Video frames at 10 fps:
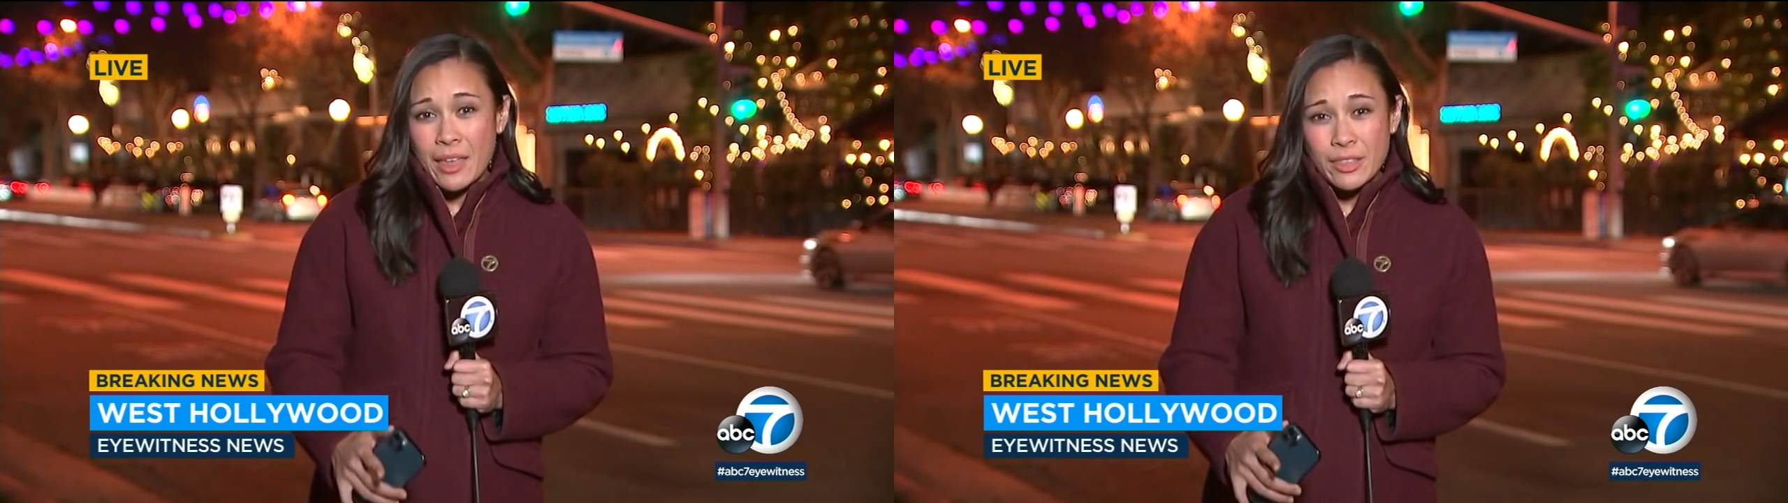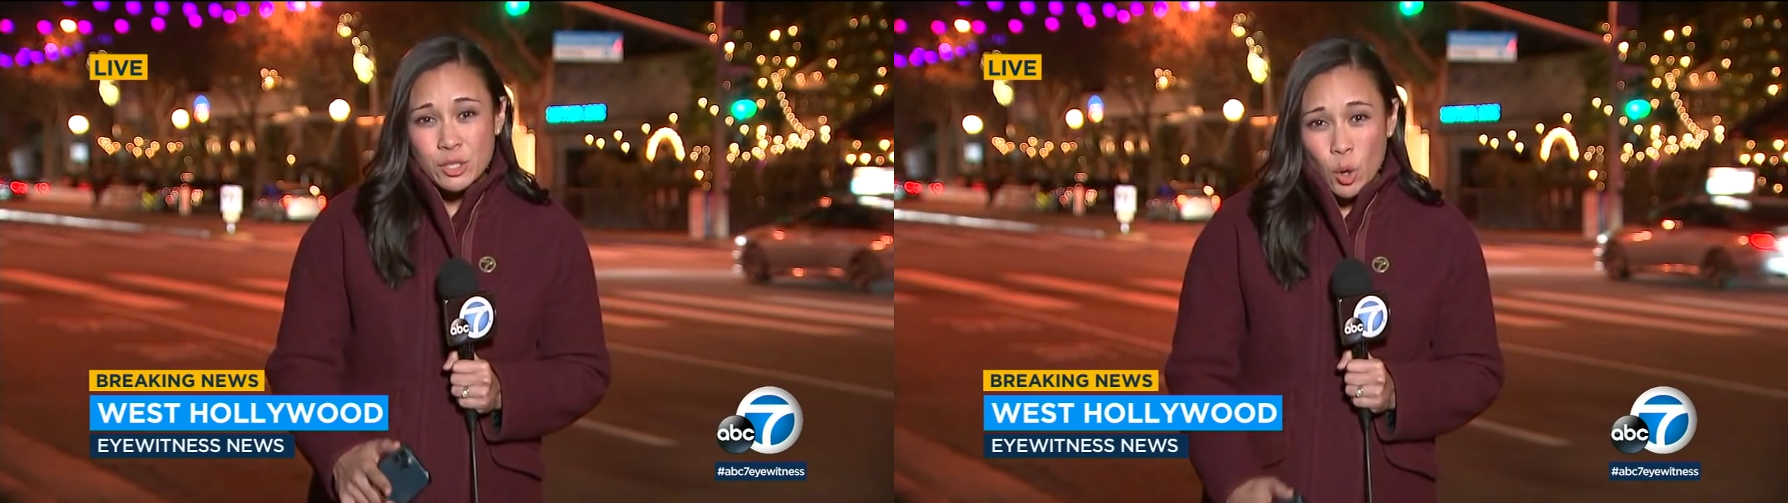
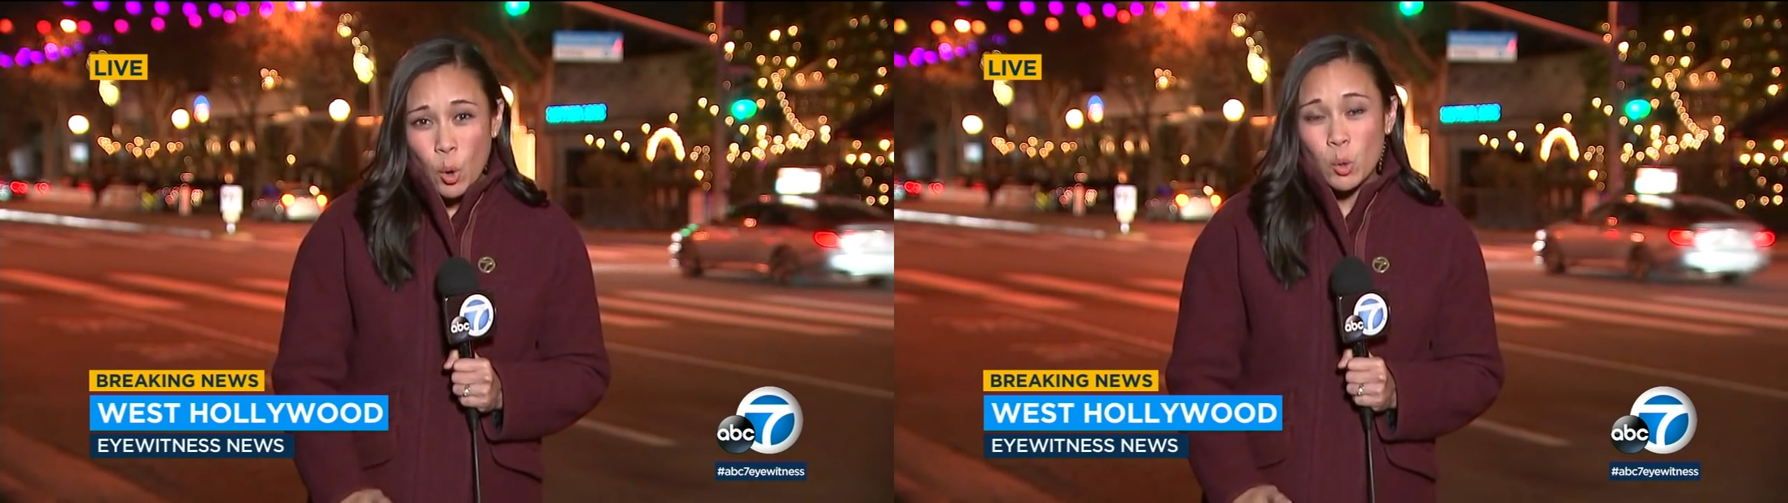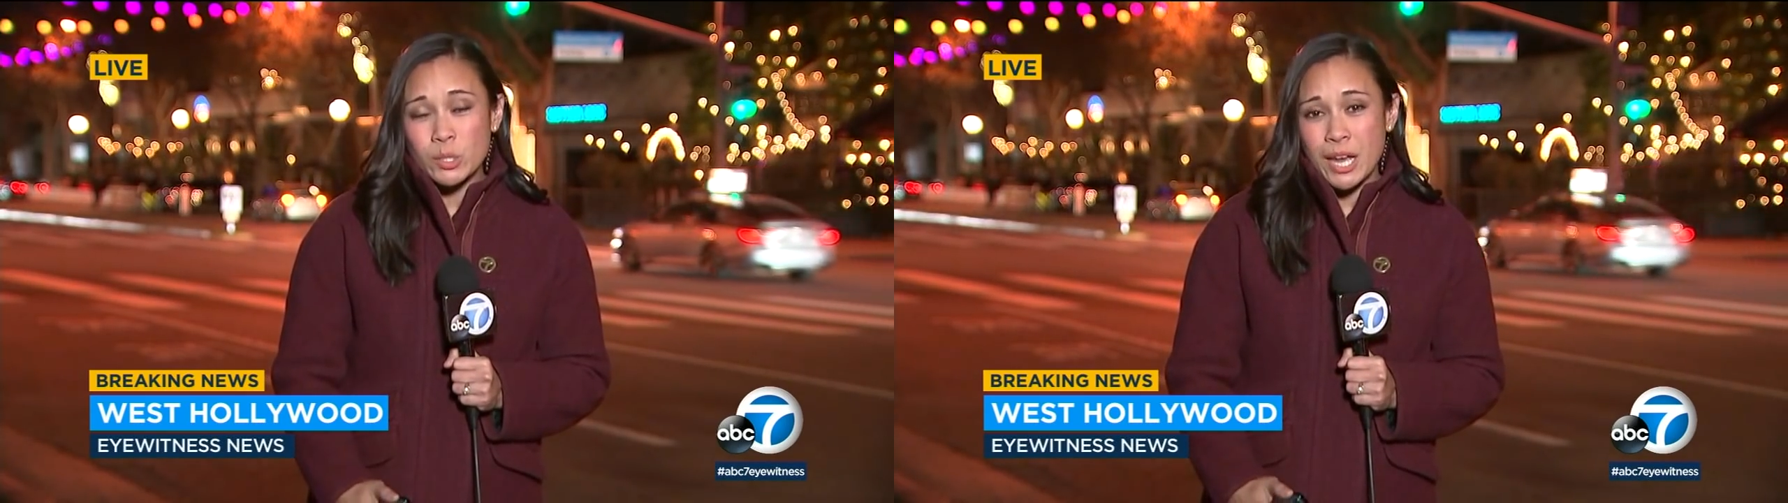This
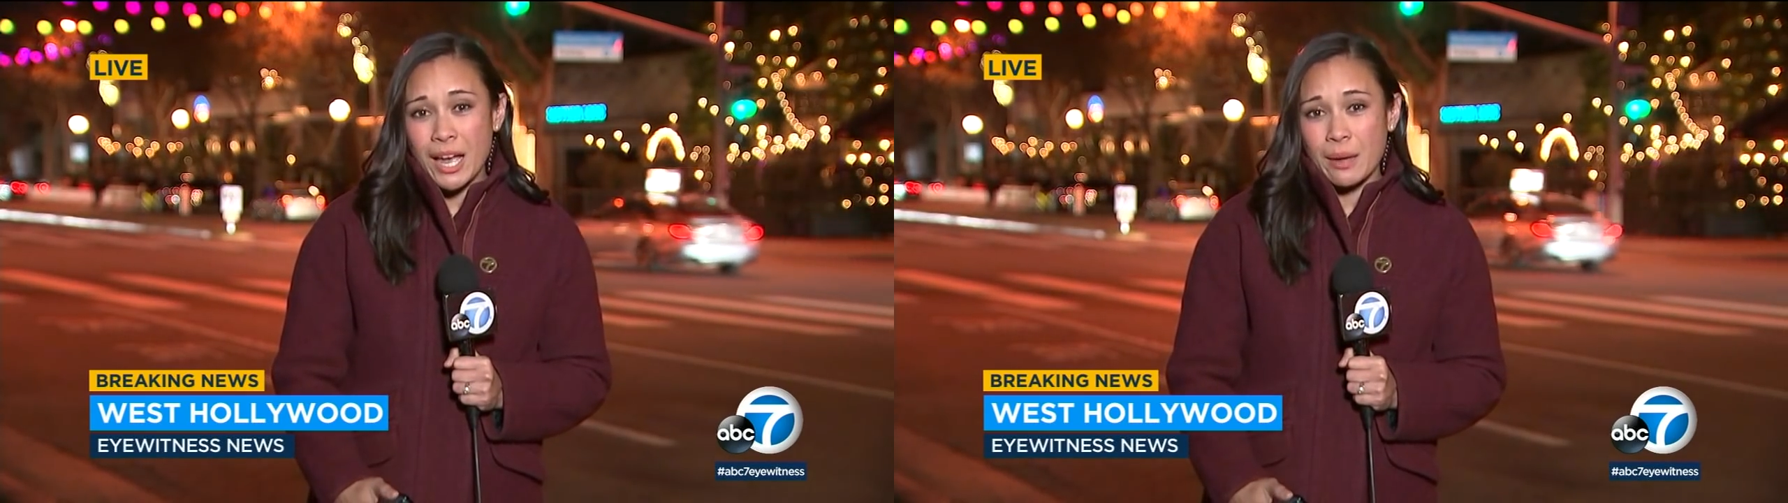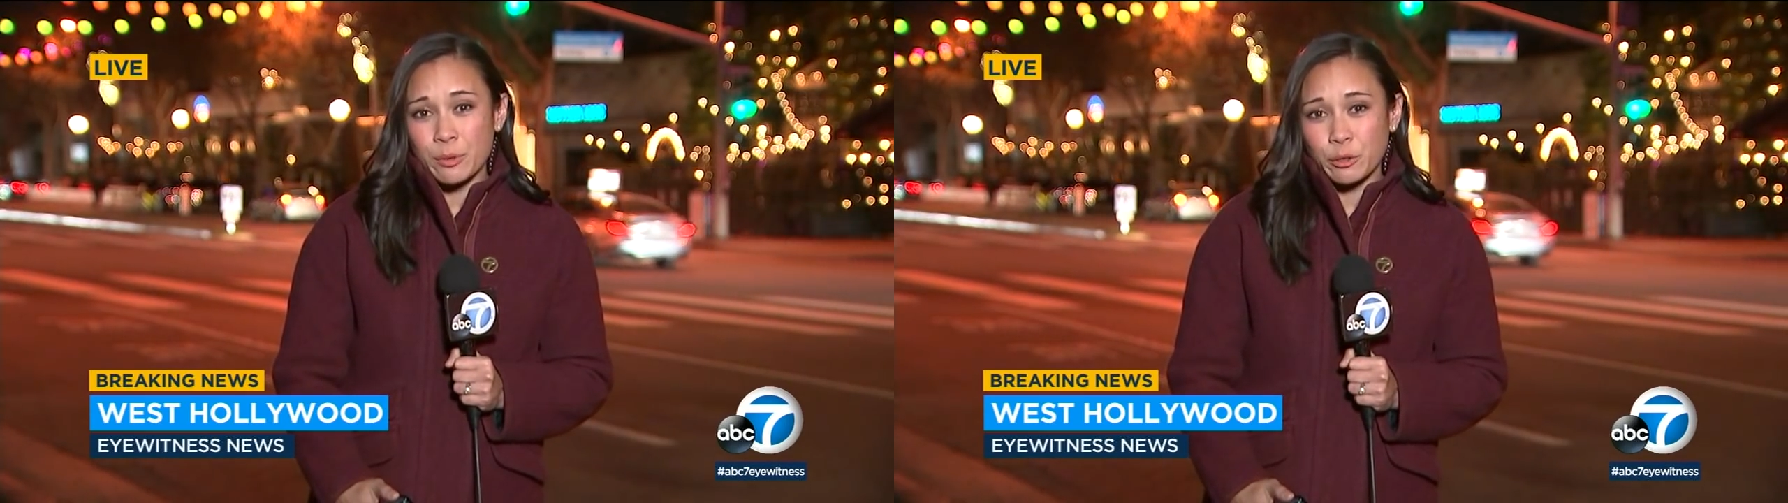whole
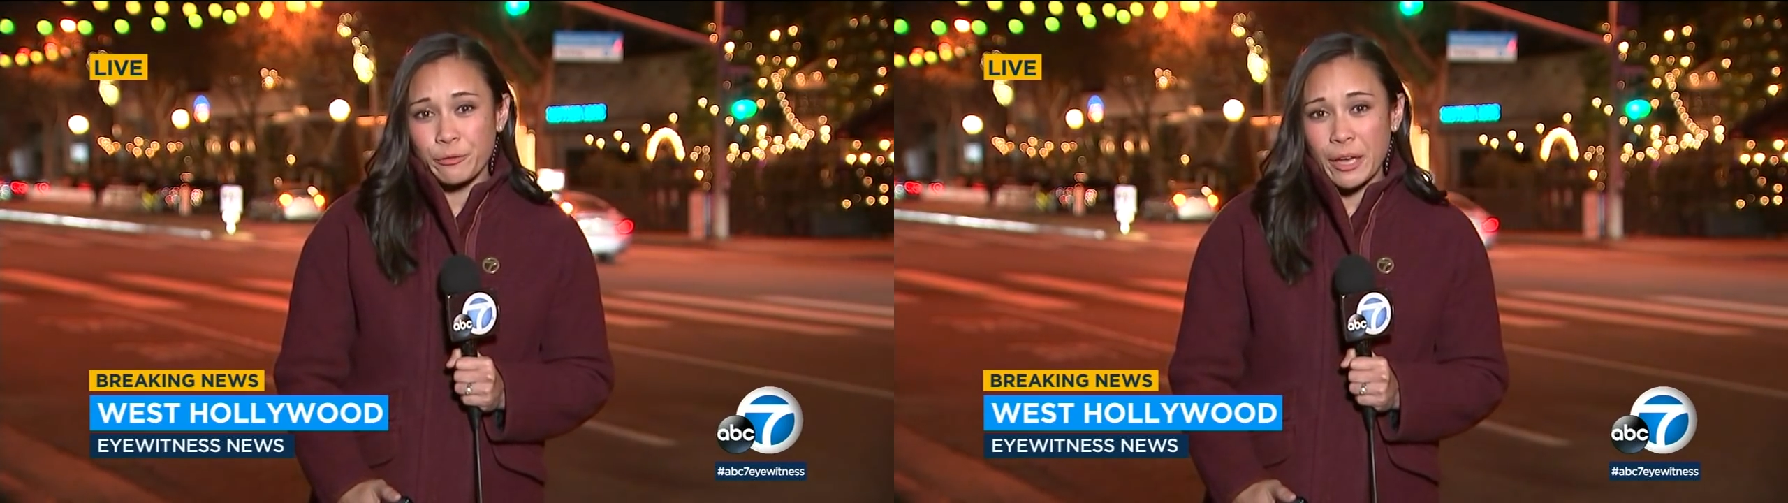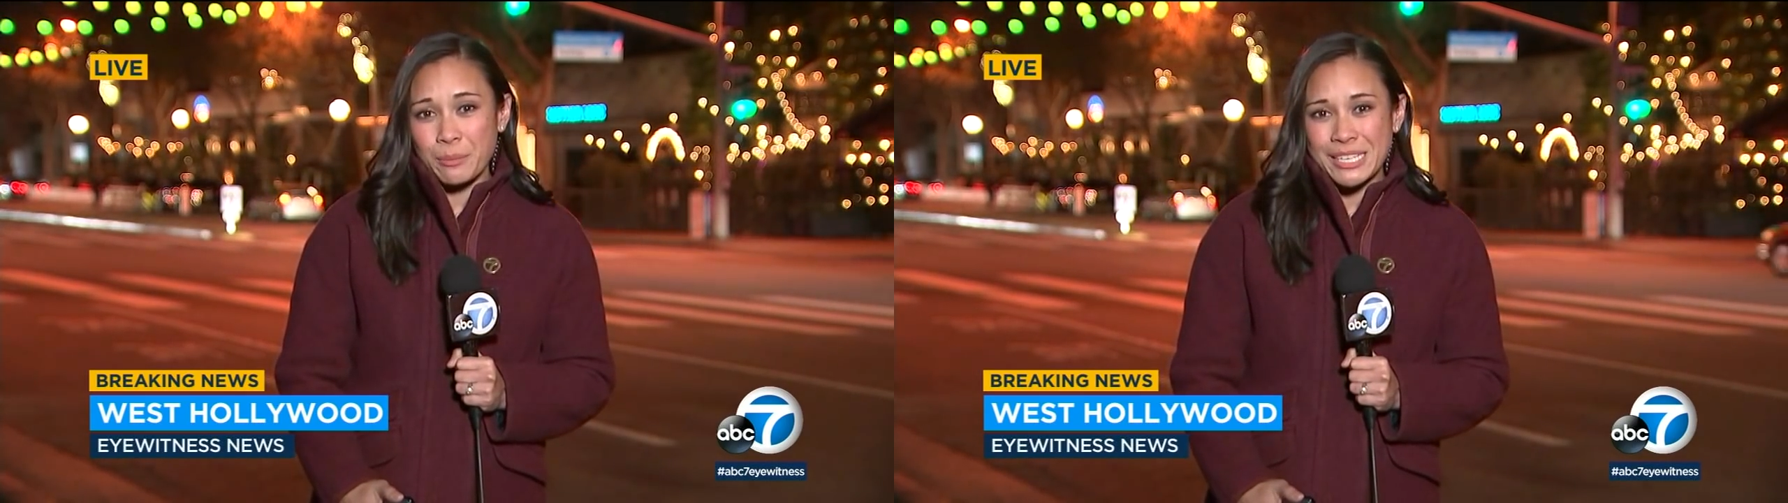time, their
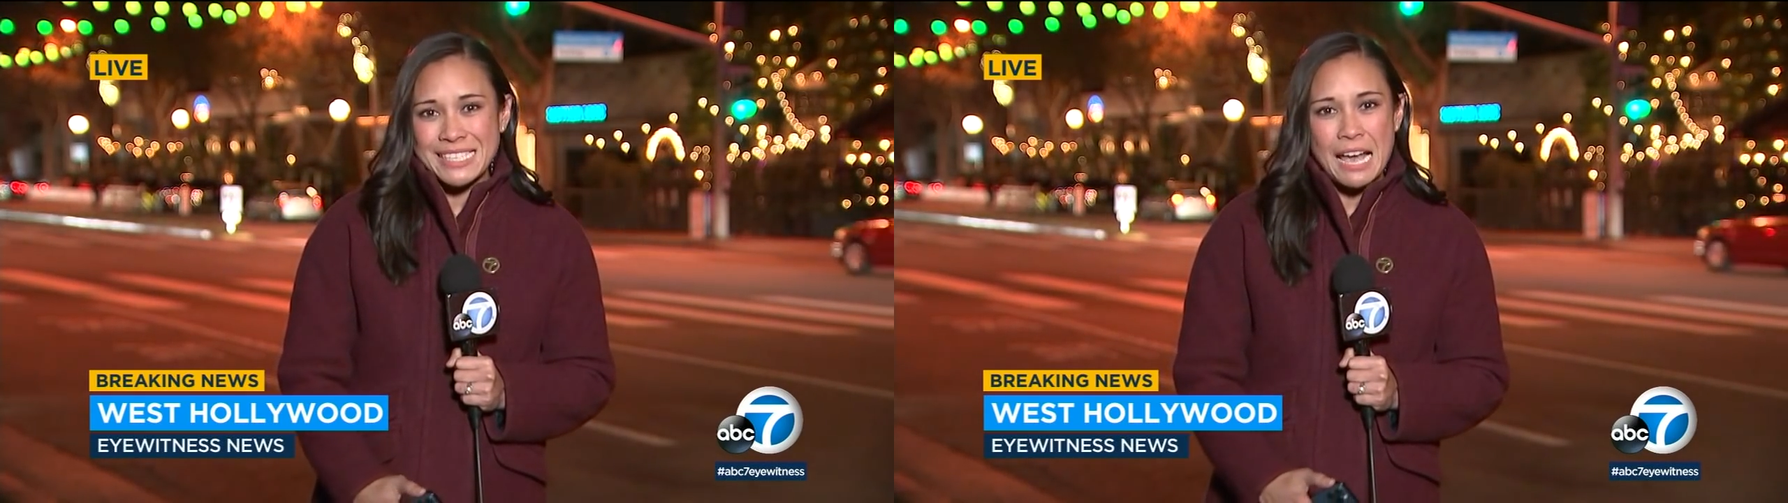families